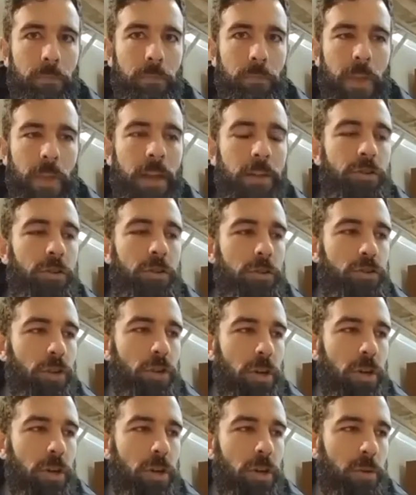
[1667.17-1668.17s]
and to enjoy the
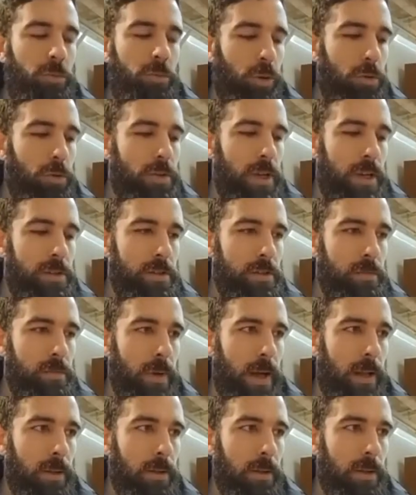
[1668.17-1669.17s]
process as
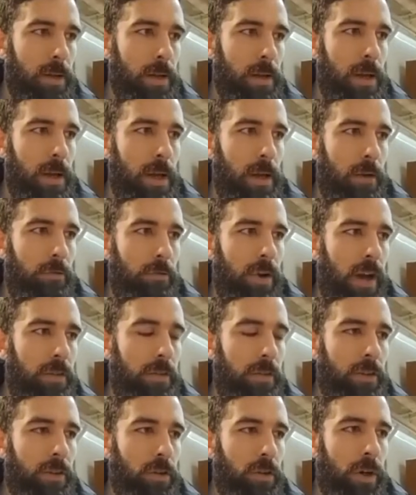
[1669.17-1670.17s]
well rather
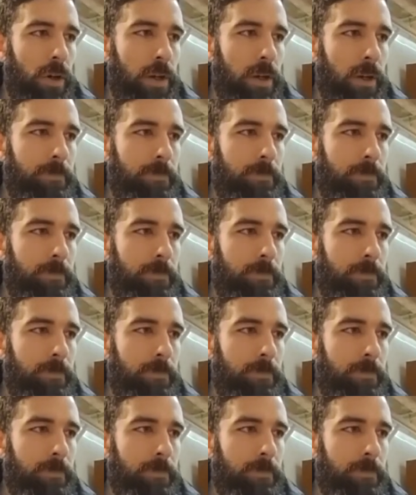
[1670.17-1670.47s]
than going yeah.